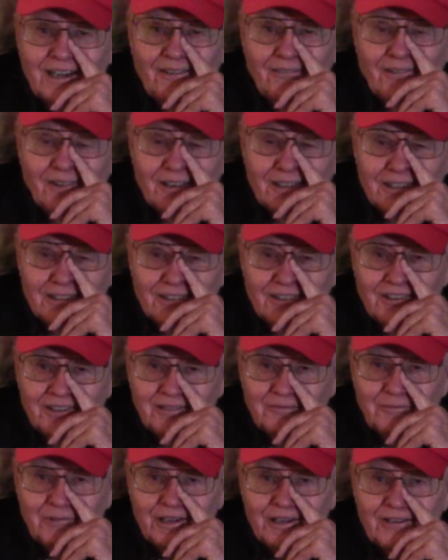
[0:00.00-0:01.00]
I wanted to
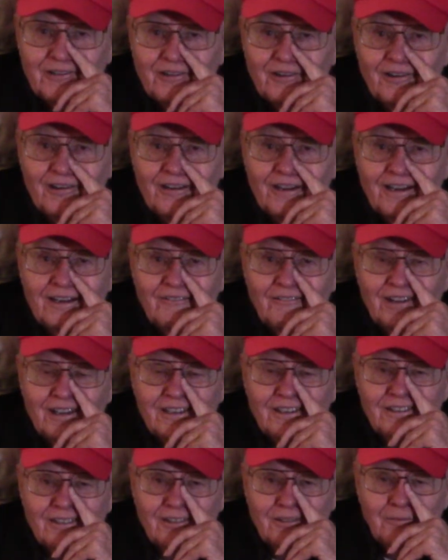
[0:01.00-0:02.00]
join the Marine Corps
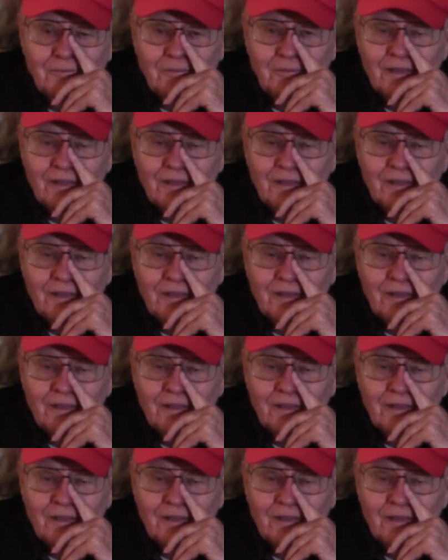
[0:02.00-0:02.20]
anyway, so